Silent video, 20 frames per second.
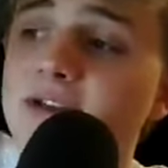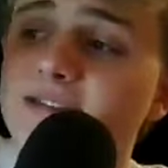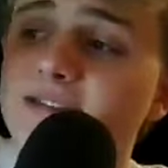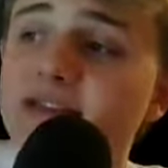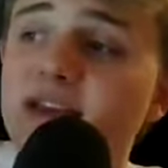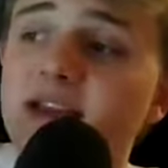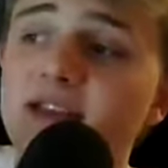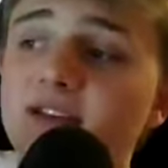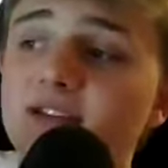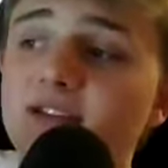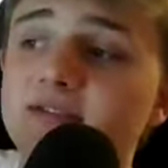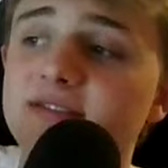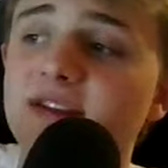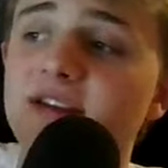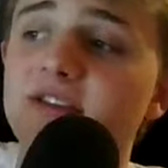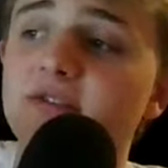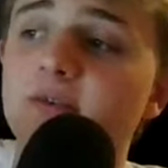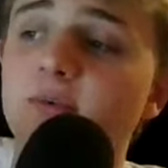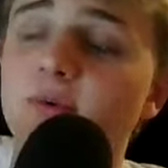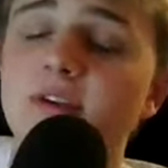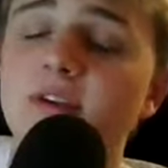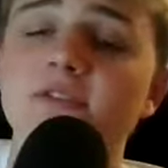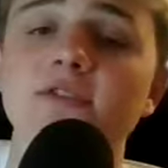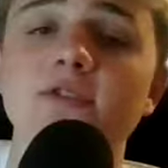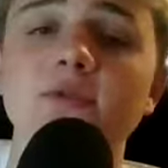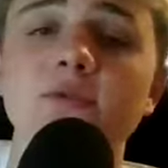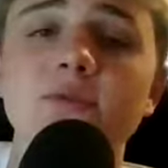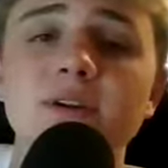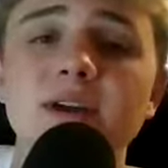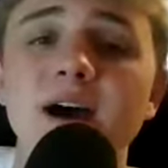San Diego State twenty
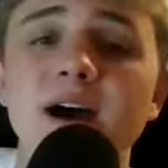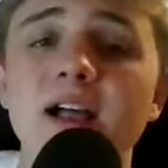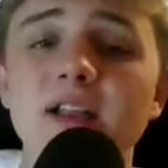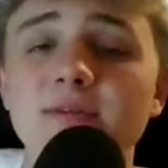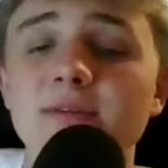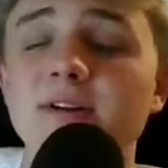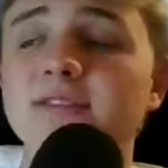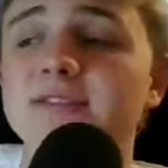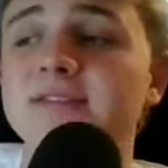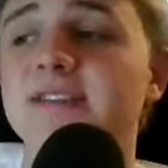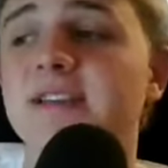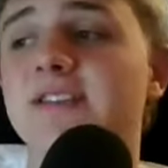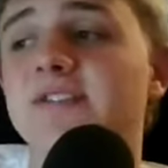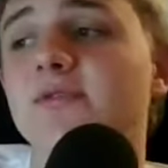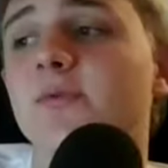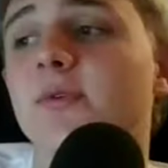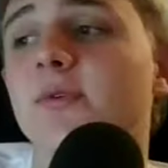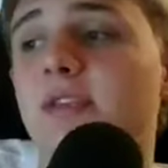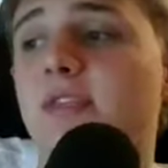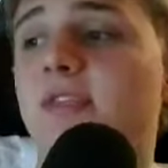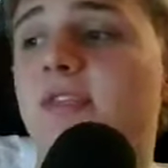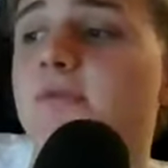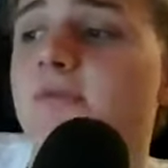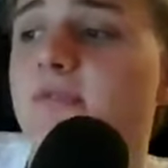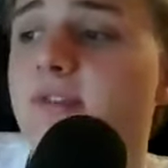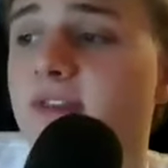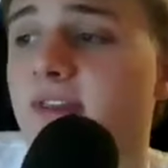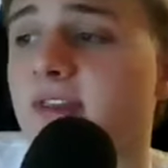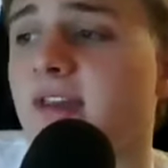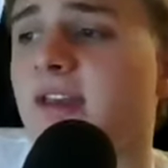two, Colorado State twenty
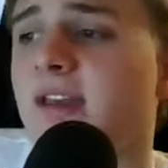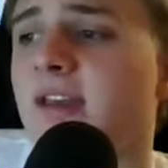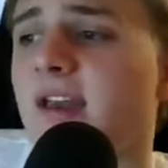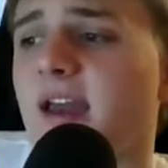three,